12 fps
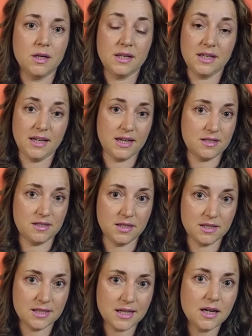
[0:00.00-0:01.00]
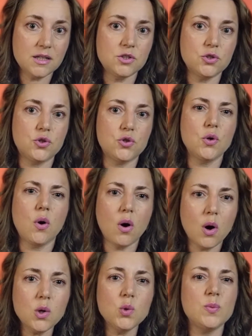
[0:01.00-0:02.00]
He has decided to
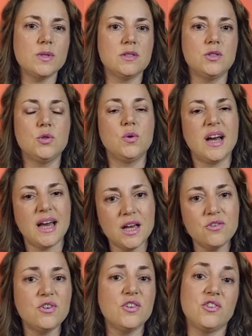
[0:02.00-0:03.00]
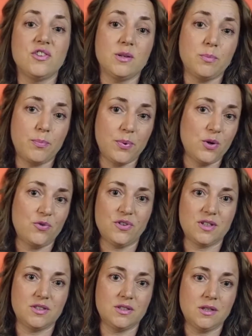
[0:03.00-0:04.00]
always do everything
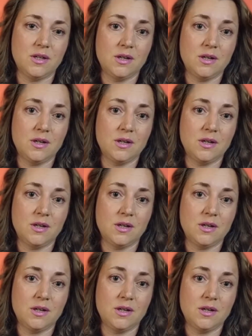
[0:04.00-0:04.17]
perfect,